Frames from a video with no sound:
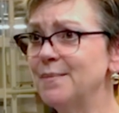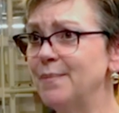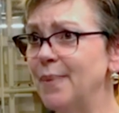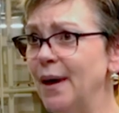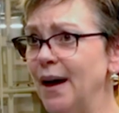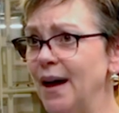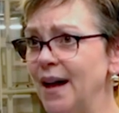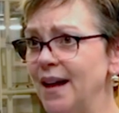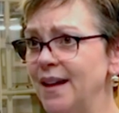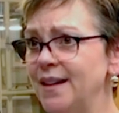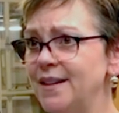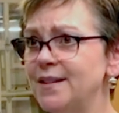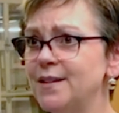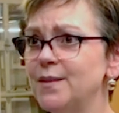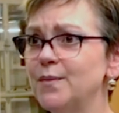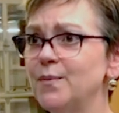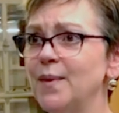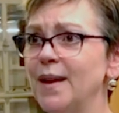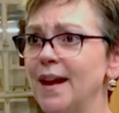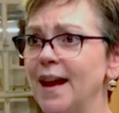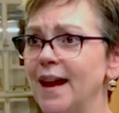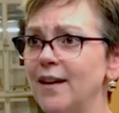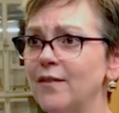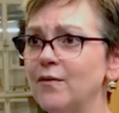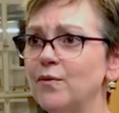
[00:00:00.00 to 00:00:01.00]
But
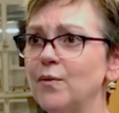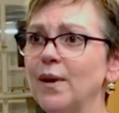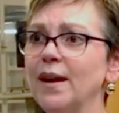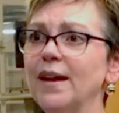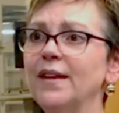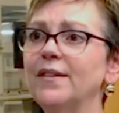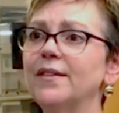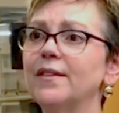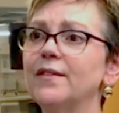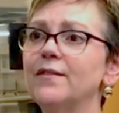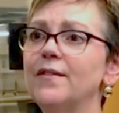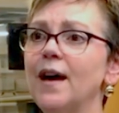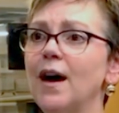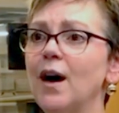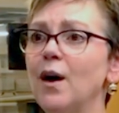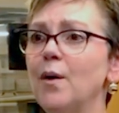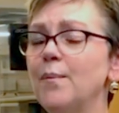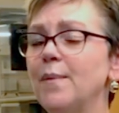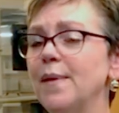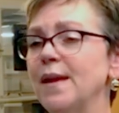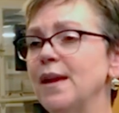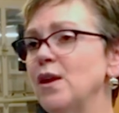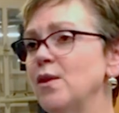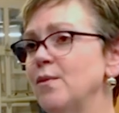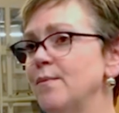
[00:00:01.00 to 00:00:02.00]
we have ways of
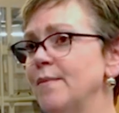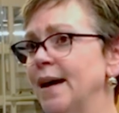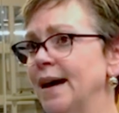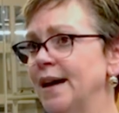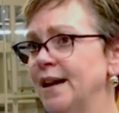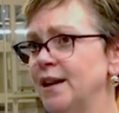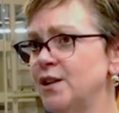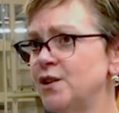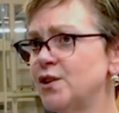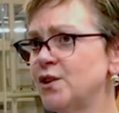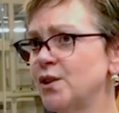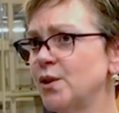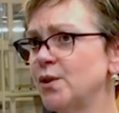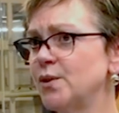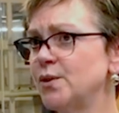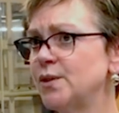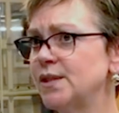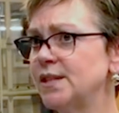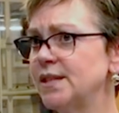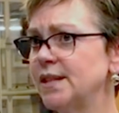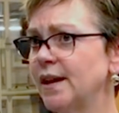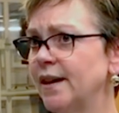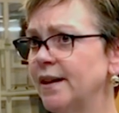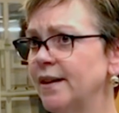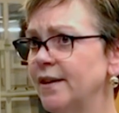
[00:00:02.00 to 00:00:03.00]
helping you manage
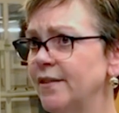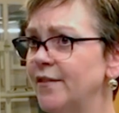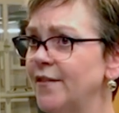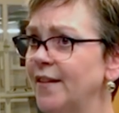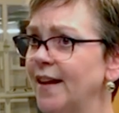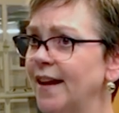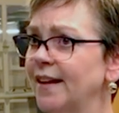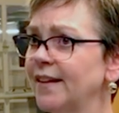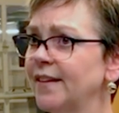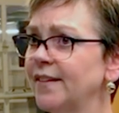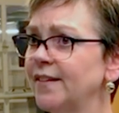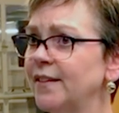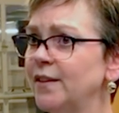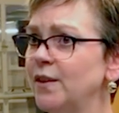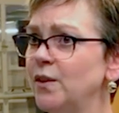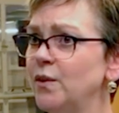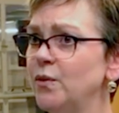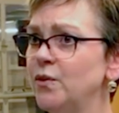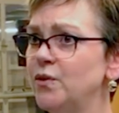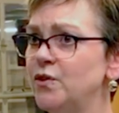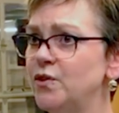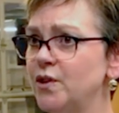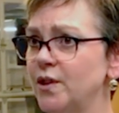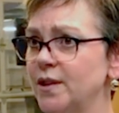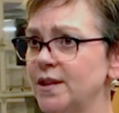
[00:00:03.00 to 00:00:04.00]
those side effects.
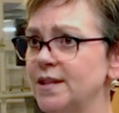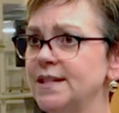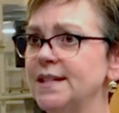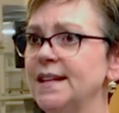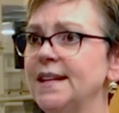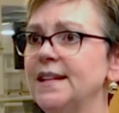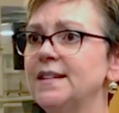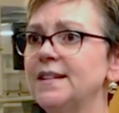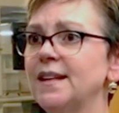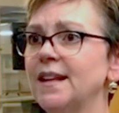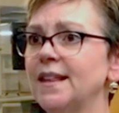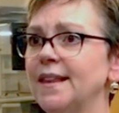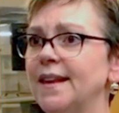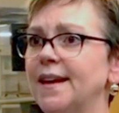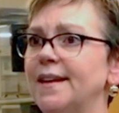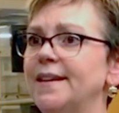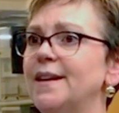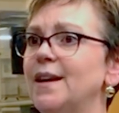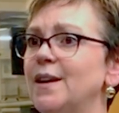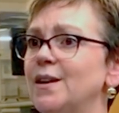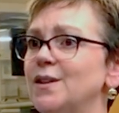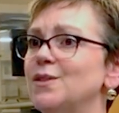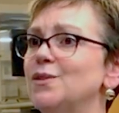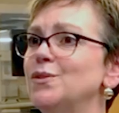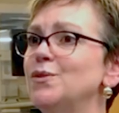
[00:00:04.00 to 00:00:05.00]
You just need to let
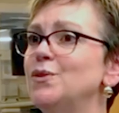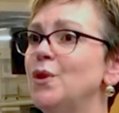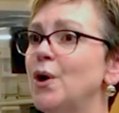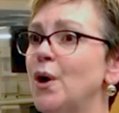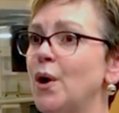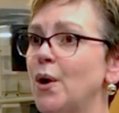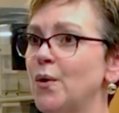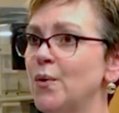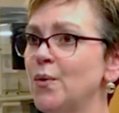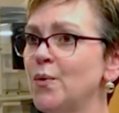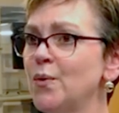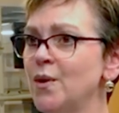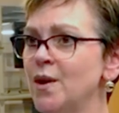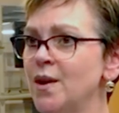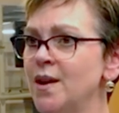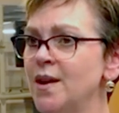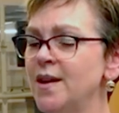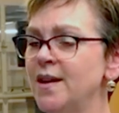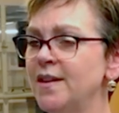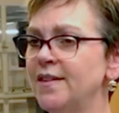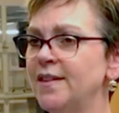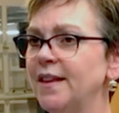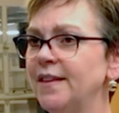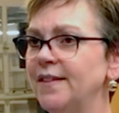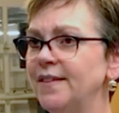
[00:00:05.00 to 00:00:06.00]
us know
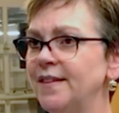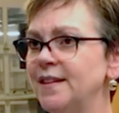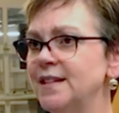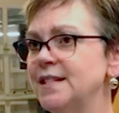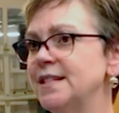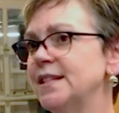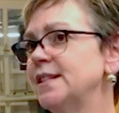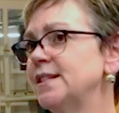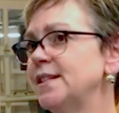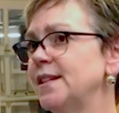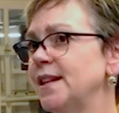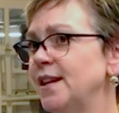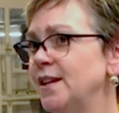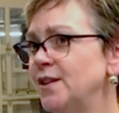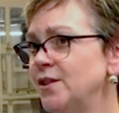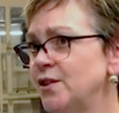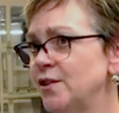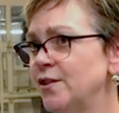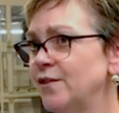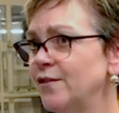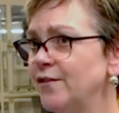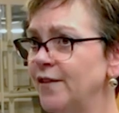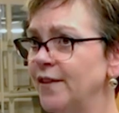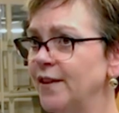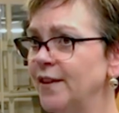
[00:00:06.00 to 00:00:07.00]
that this is
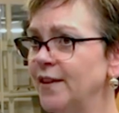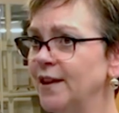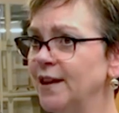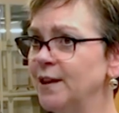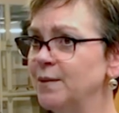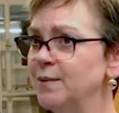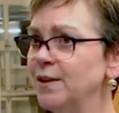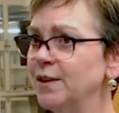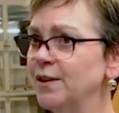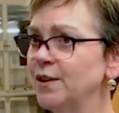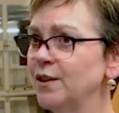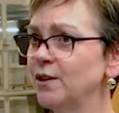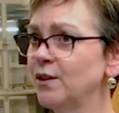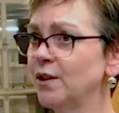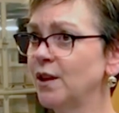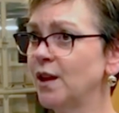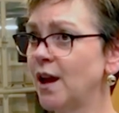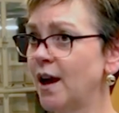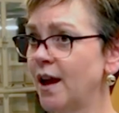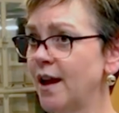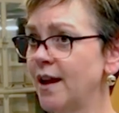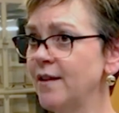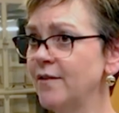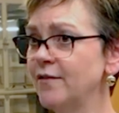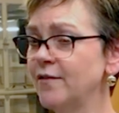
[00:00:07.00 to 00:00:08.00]
interfering with your
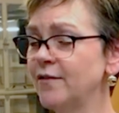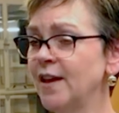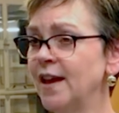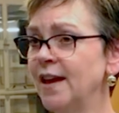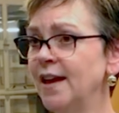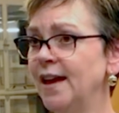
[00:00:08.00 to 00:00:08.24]
life